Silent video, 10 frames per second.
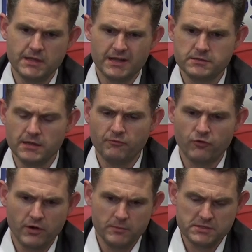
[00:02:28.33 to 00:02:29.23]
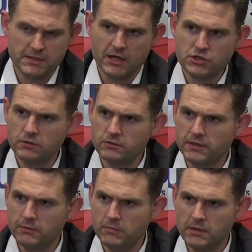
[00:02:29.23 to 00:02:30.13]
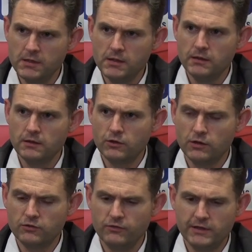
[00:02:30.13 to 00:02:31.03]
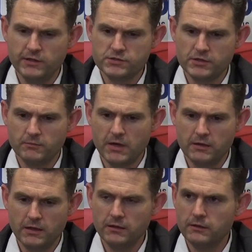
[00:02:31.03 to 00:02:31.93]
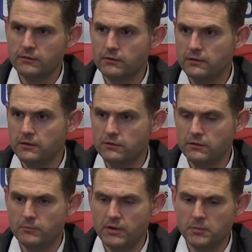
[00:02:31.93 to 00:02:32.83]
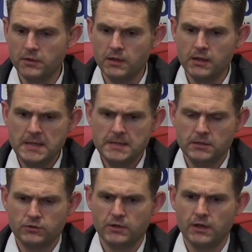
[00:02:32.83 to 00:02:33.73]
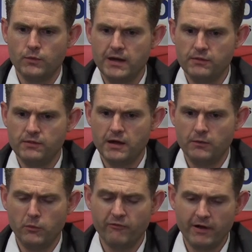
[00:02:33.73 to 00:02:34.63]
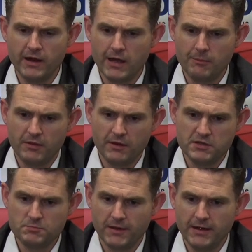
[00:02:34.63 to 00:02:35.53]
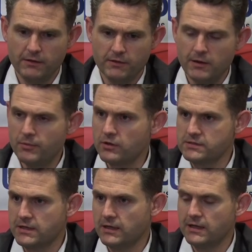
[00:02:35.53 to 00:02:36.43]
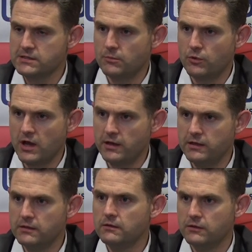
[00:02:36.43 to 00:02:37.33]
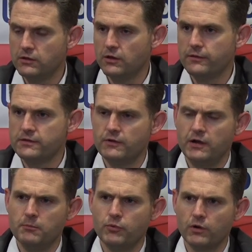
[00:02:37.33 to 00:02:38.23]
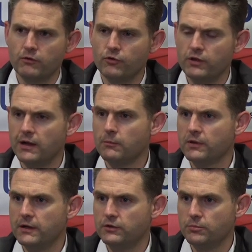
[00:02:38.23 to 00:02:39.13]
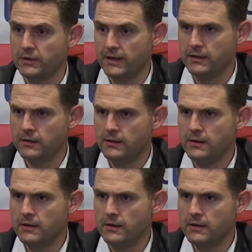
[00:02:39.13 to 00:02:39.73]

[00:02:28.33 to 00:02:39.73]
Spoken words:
Next stop for him is national team, going to Vilnius on Monday into the bubble to get ready there. We're very happy that he's playing there because he can get some run in, you know. That's very important for a young player to play.